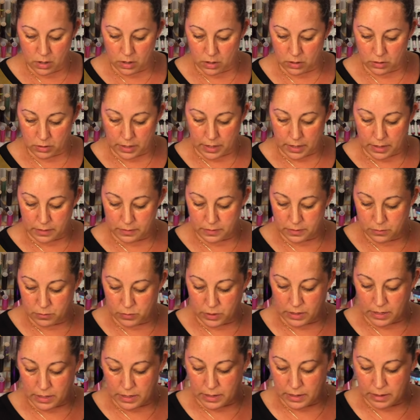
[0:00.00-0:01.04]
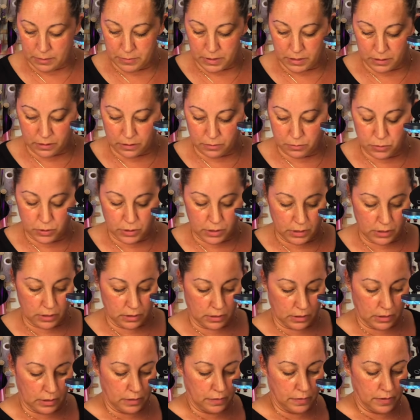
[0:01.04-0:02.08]
Okay, and then we got, I'm not going to put
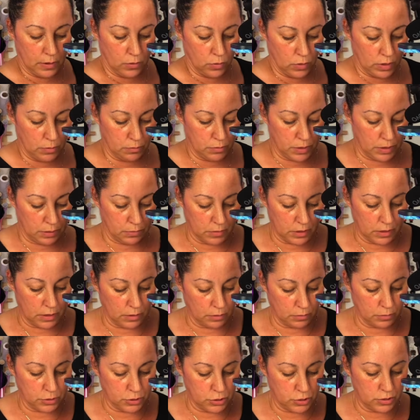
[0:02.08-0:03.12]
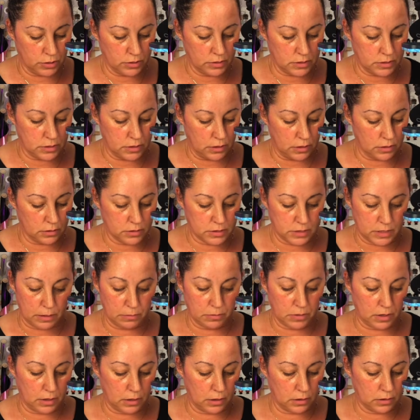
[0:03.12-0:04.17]
anything on that white pigment ink, but you can see, same
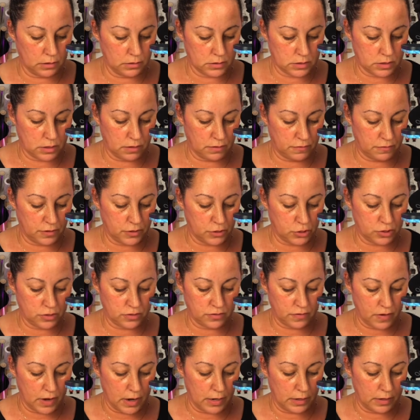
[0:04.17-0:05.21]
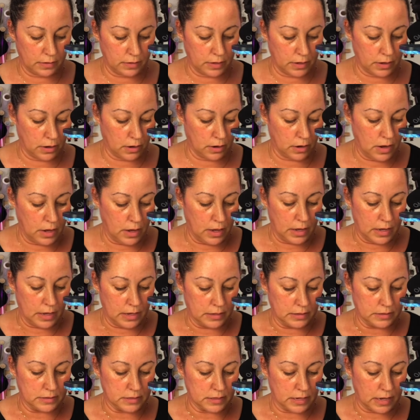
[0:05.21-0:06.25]
thing, it's going to fit just fine in there.
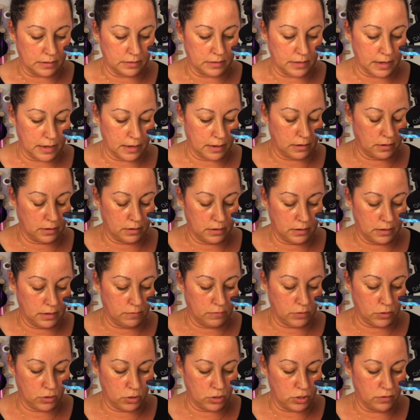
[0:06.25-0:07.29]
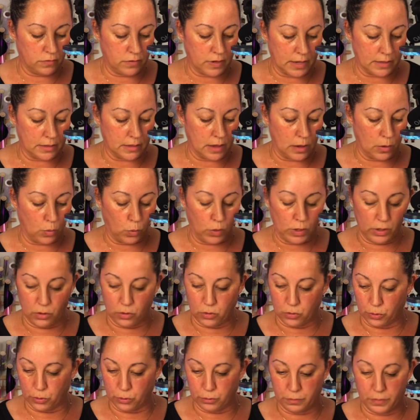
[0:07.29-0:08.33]
And it's got that, even though you've got that
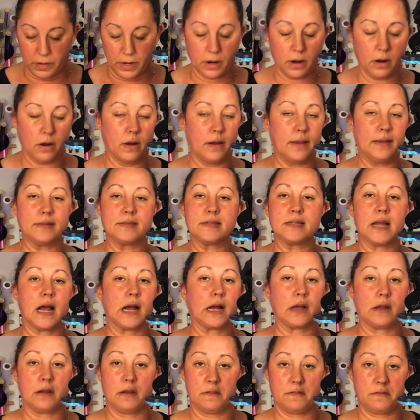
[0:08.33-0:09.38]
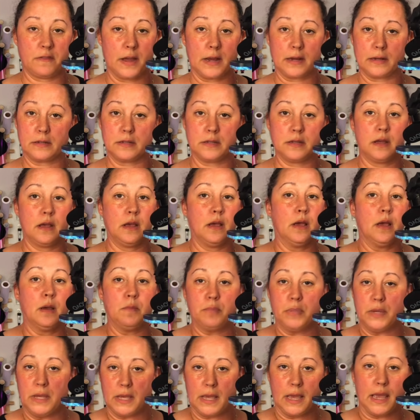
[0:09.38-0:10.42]
wiggle room there, it's not going to affect
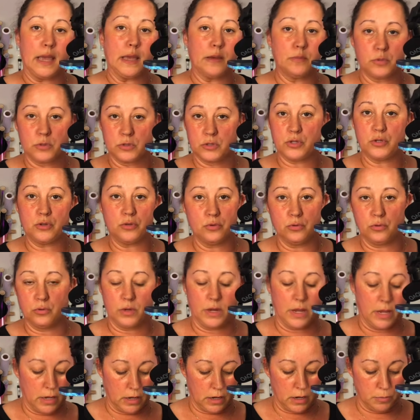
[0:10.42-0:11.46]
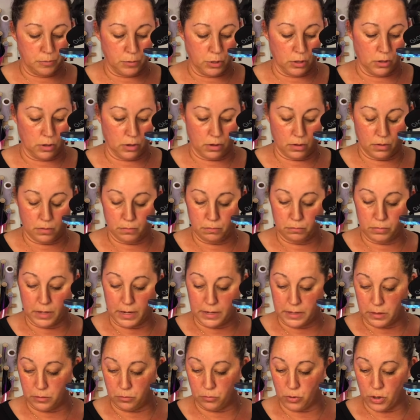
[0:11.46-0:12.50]
being able to ink up your
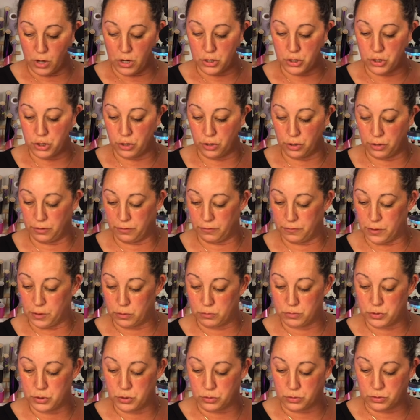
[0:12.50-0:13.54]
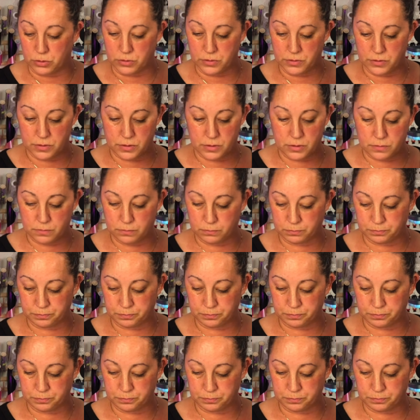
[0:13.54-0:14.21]
blending brush or your foam tools.